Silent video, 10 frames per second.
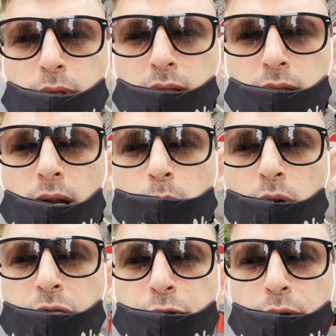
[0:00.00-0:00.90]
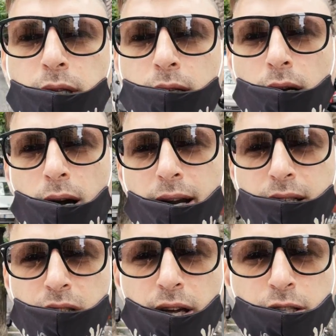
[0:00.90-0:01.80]
Reason number three,
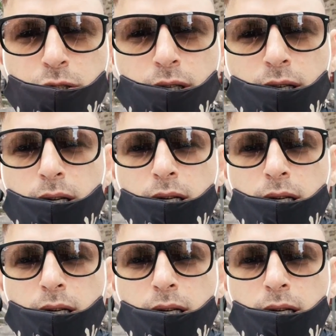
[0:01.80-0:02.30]
architecture.